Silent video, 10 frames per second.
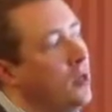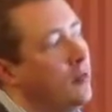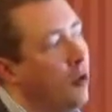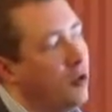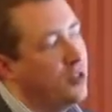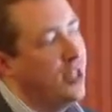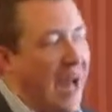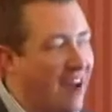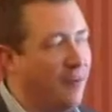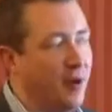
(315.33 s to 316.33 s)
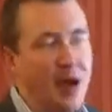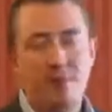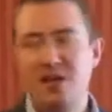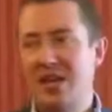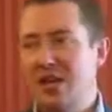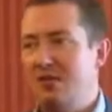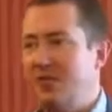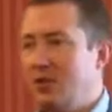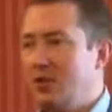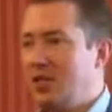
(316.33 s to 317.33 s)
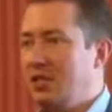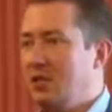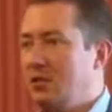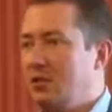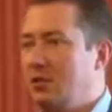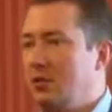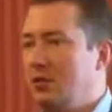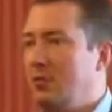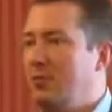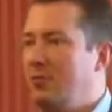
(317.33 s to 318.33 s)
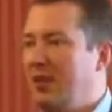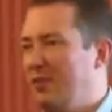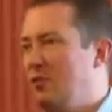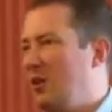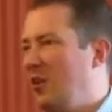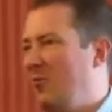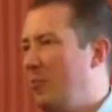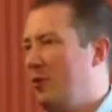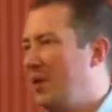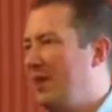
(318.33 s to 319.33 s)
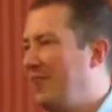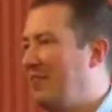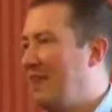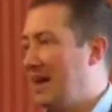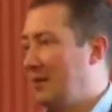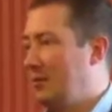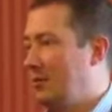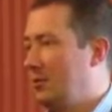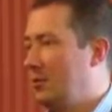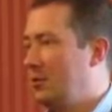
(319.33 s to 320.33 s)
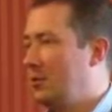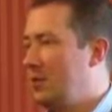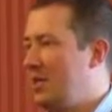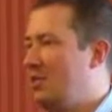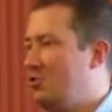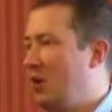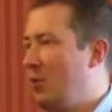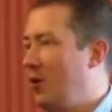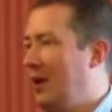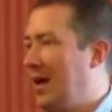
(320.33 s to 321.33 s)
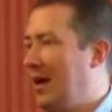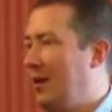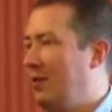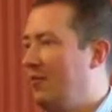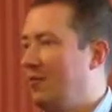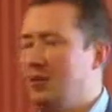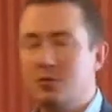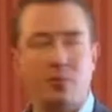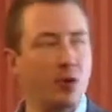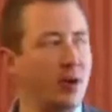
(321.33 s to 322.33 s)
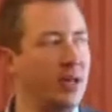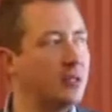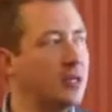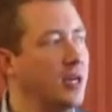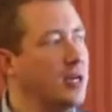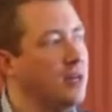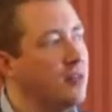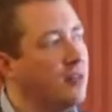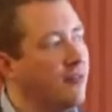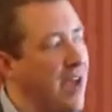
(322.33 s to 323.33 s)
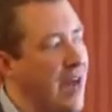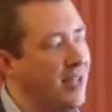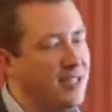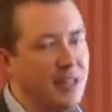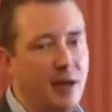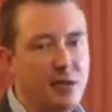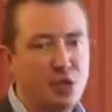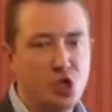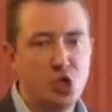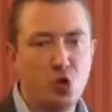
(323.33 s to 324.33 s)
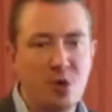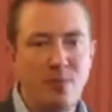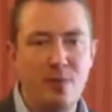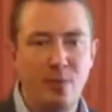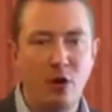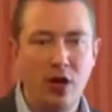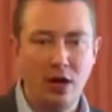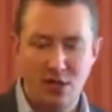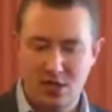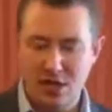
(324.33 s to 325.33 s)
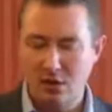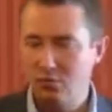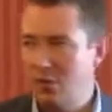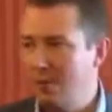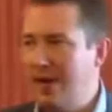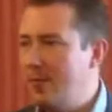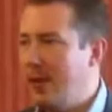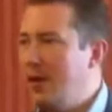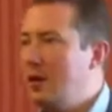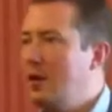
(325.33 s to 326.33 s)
Bloggers have become key influencers, but they've also, a lot of blogs don't even get read. So we need to try and work out how influential a blog is. The reality though is, should we be blogging ourselves? Well, maybe.